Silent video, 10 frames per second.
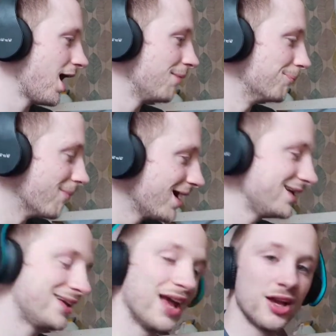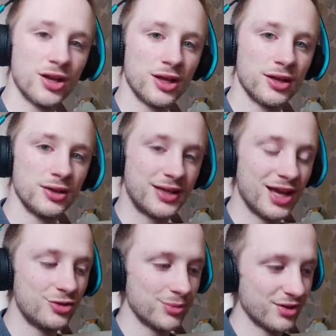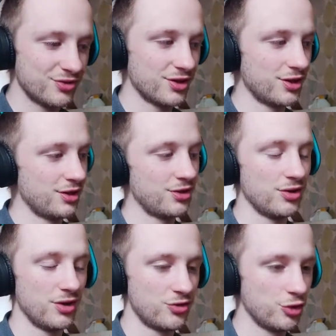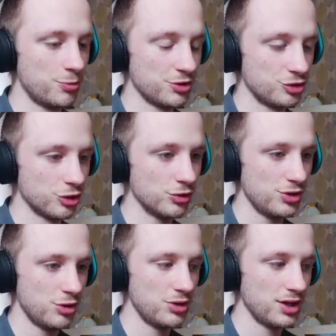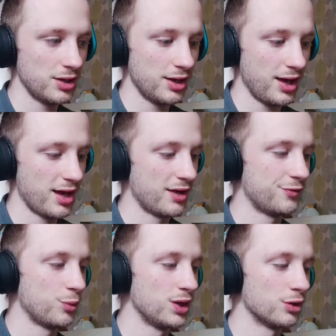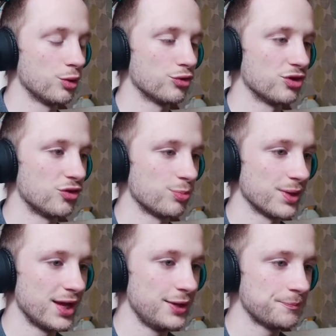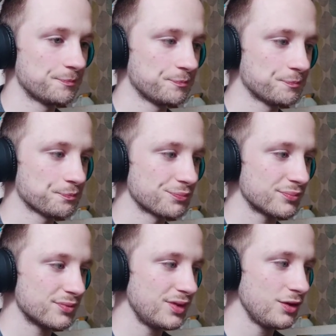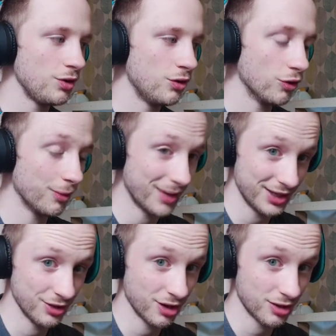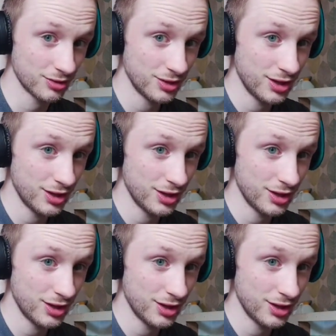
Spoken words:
I might get a Gagemaster Super Shuttle unit for when it goes on display, or I might not.